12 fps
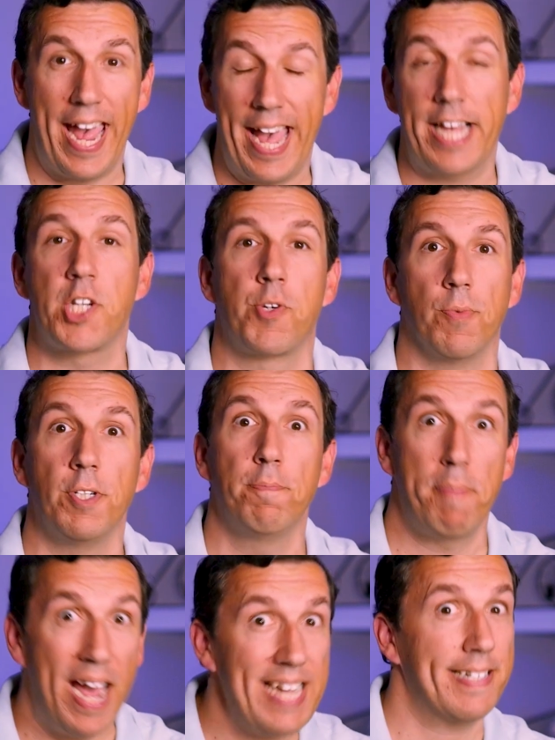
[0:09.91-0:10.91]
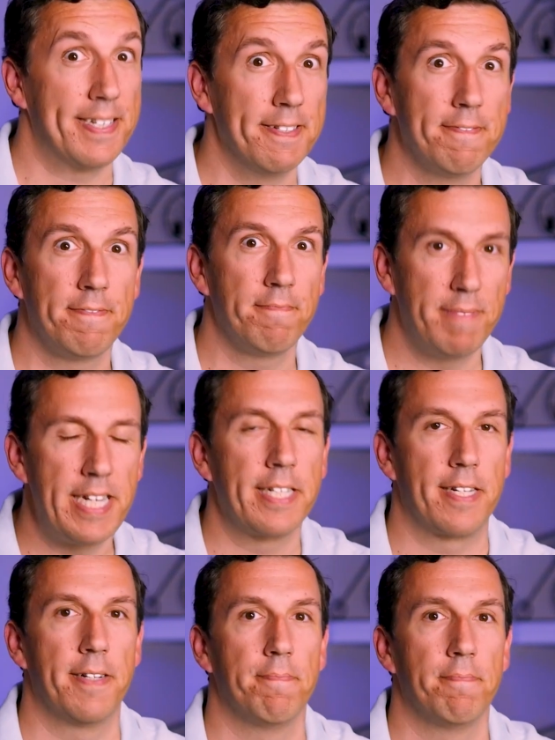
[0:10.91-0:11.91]
actual passive
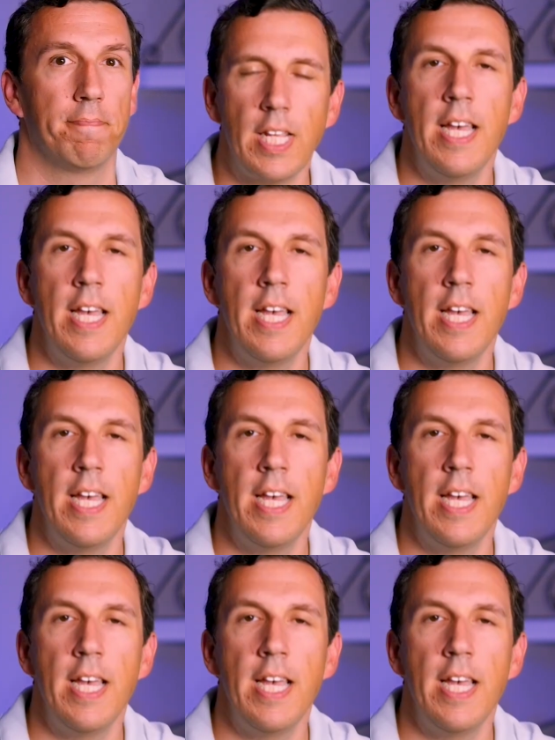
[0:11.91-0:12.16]
income.